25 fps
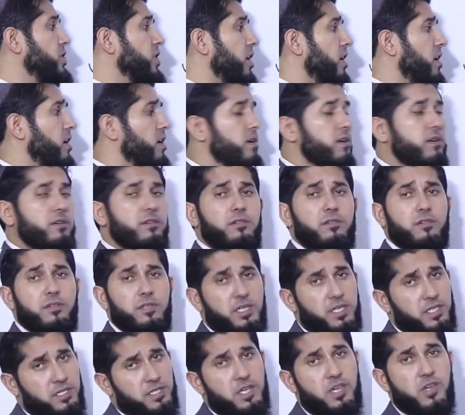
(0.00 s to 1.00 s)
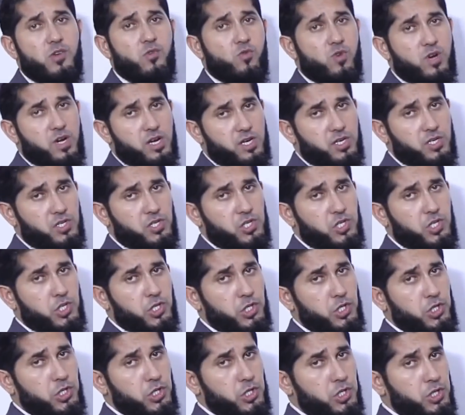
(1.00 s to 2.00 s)
car does he
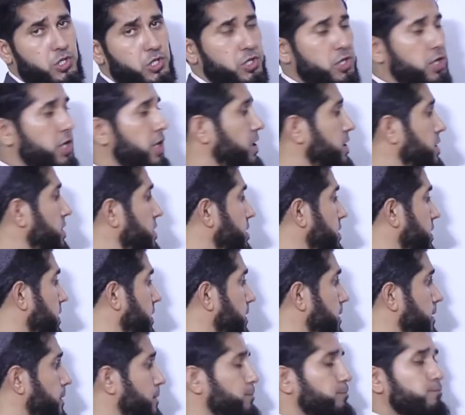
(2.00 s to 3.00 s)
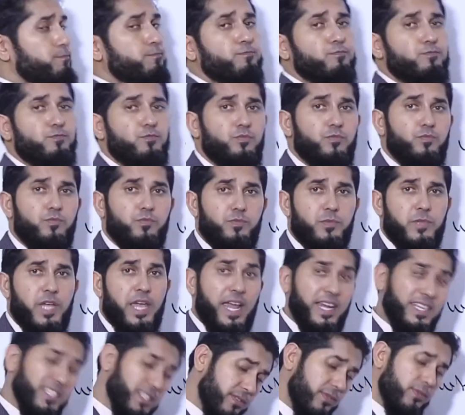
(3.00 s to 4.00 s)
wash? It's
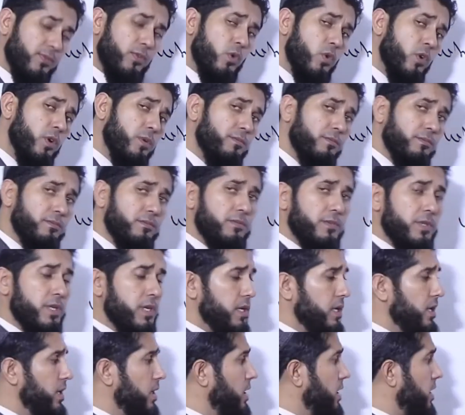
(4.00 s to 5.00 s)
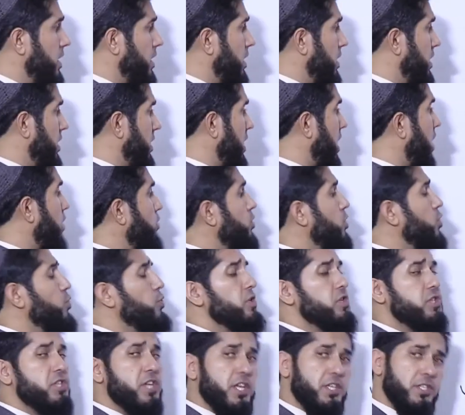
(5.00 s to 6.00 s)
active form. How do
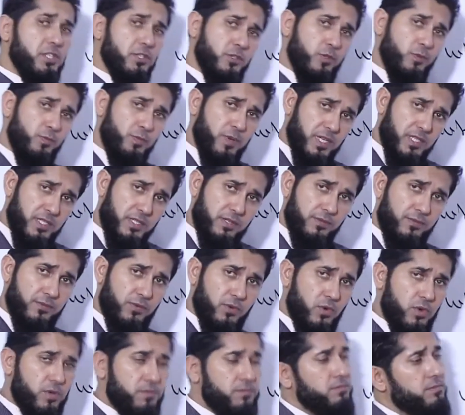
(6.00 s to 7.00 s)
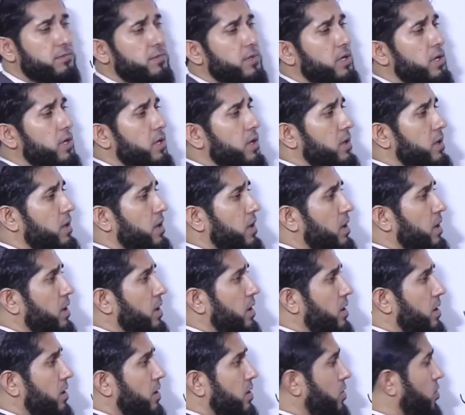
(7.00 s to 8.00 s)
we change it to passive form?
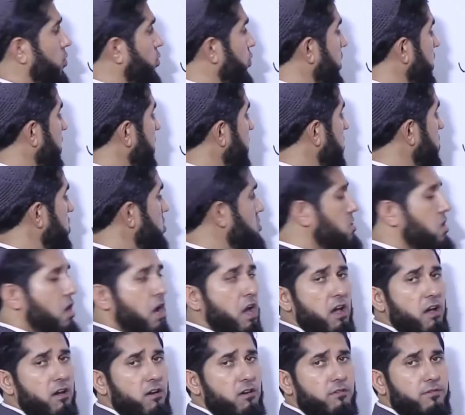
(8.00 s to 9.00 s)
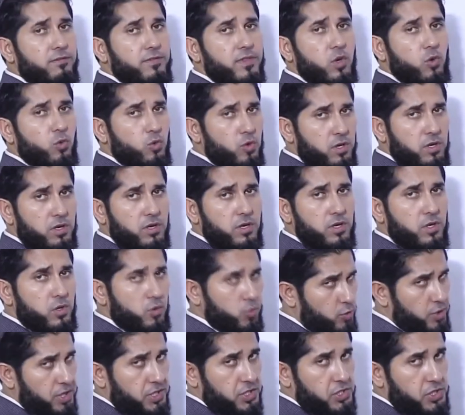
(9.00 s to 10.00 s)
When you have the
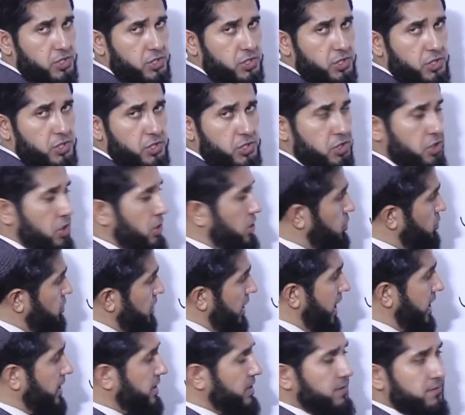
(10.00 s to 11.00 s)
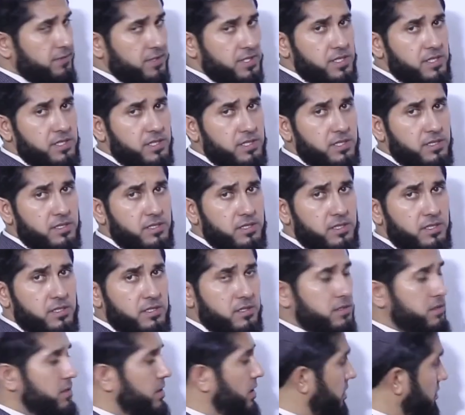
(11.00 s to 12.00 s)
word which in your active
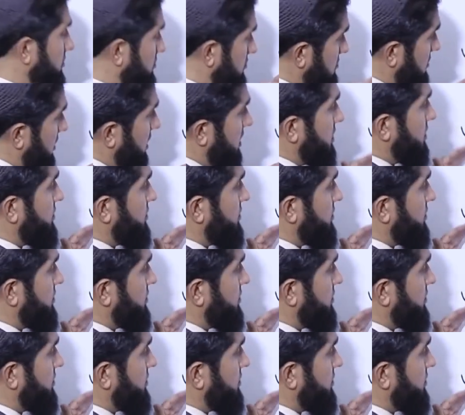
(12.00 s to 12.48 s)
sentence, and it's